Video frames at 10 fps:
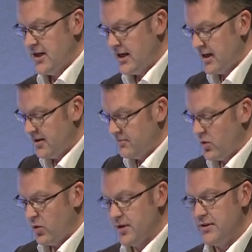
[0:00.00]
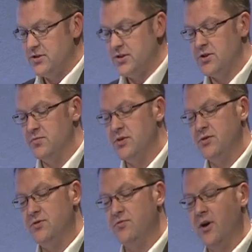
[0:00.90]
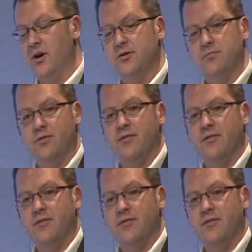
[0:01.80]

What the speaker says: or even just to reduce fraud,